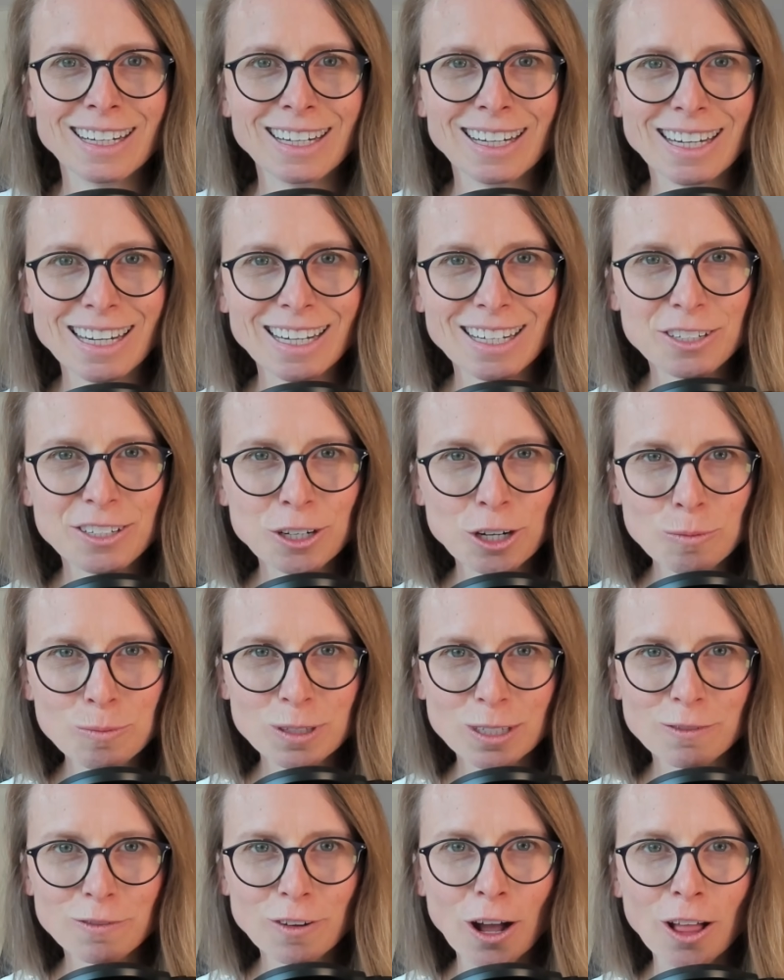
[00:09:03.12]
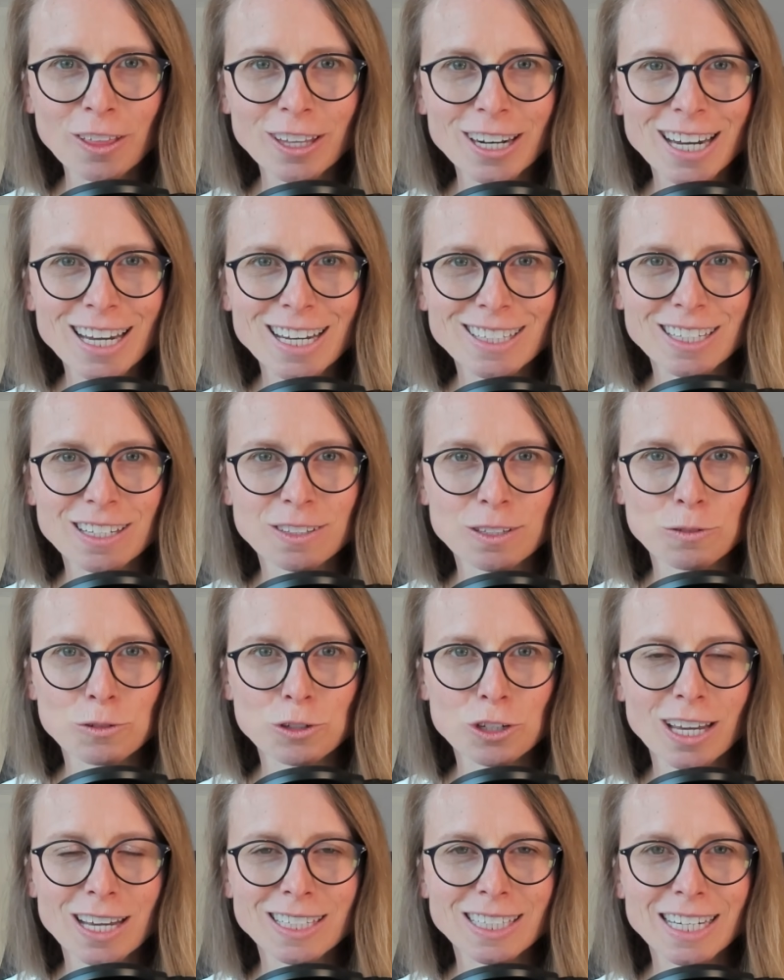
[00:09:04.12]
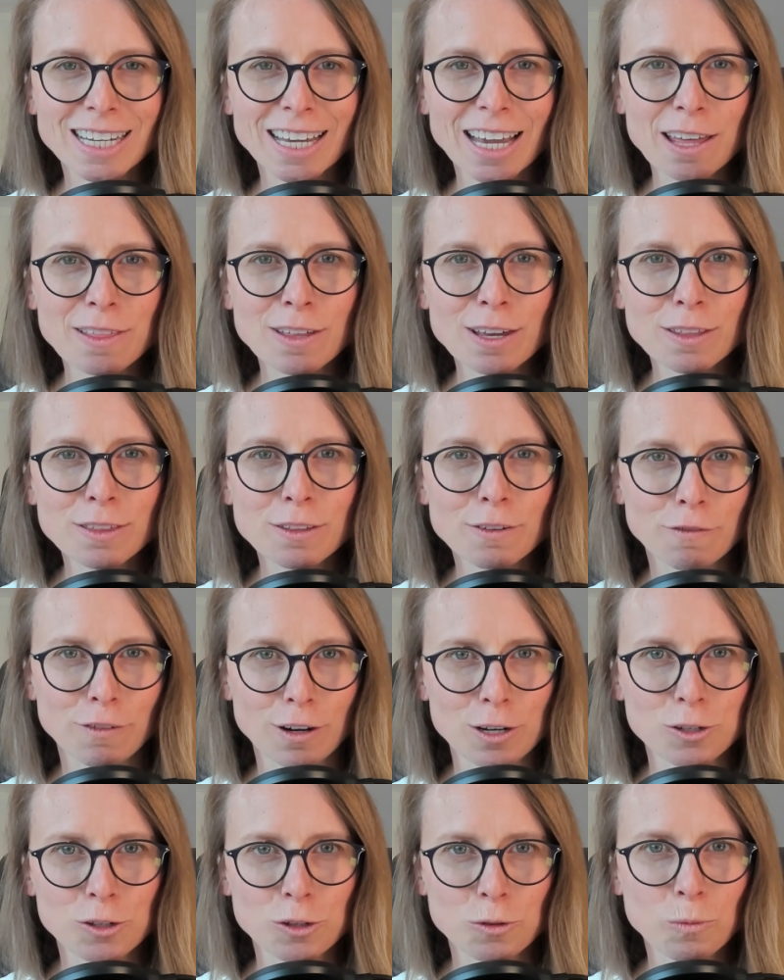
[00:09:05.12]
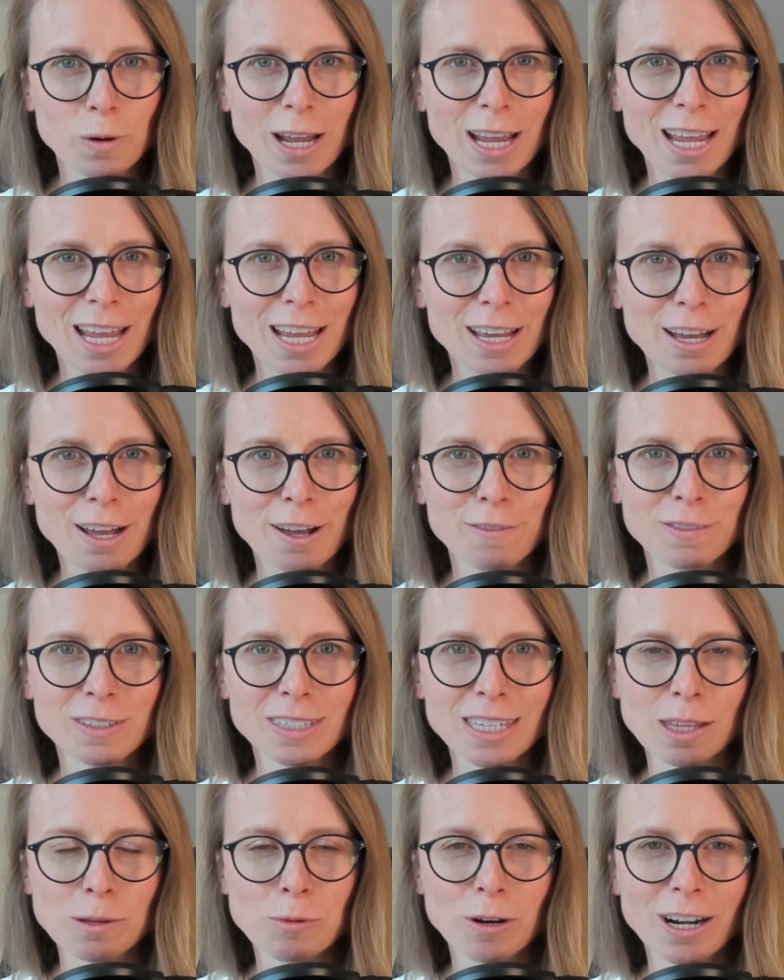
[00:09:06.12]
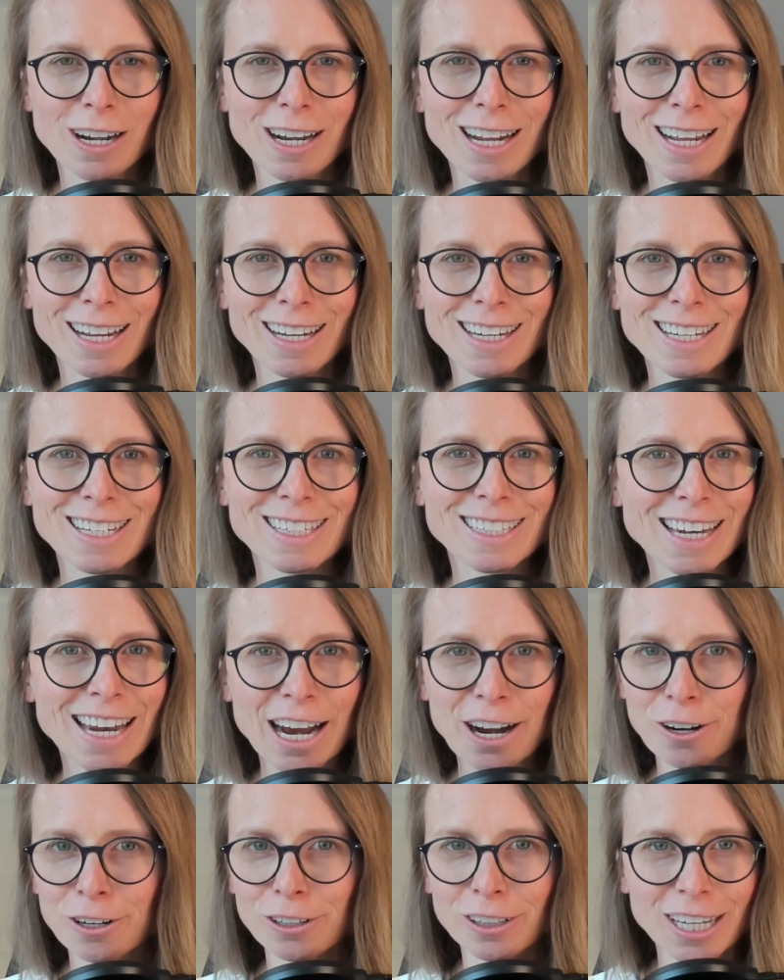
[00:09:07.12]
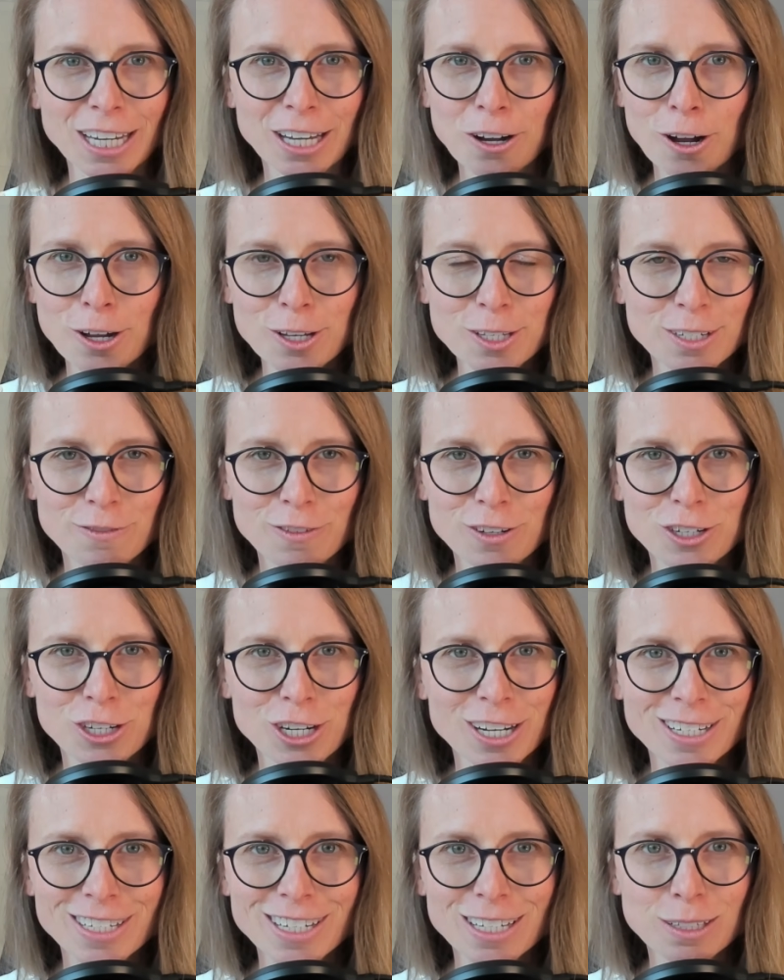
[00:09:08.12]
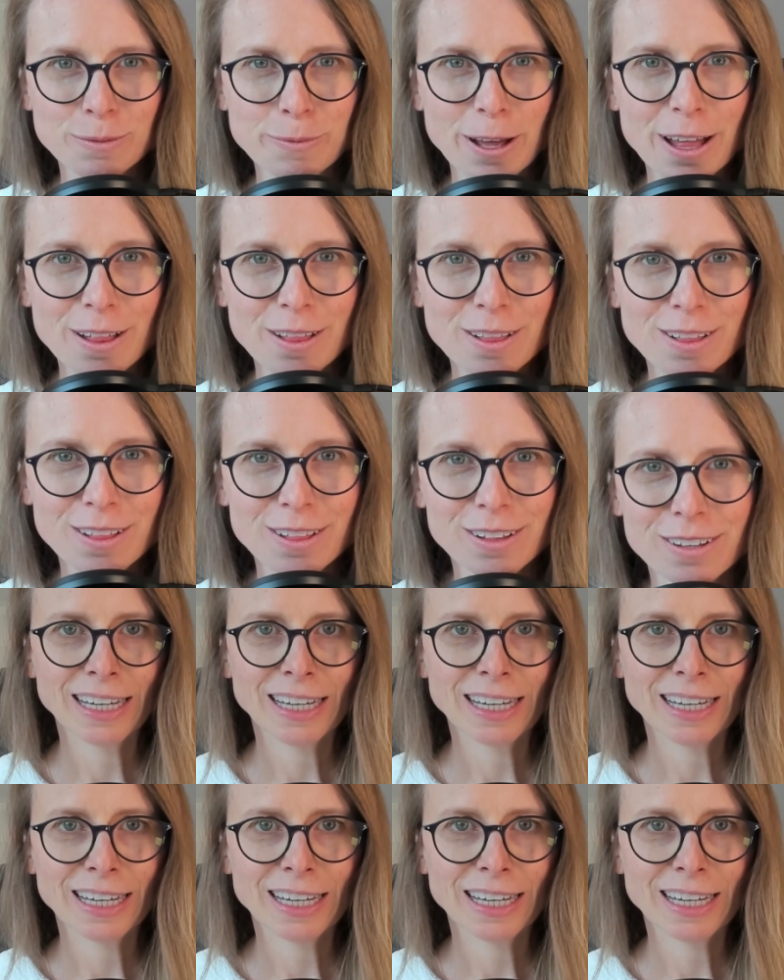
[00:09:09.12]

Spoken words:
In terms of holidays and socializing, I think the French way of celebrating is inherently cost efficient as well.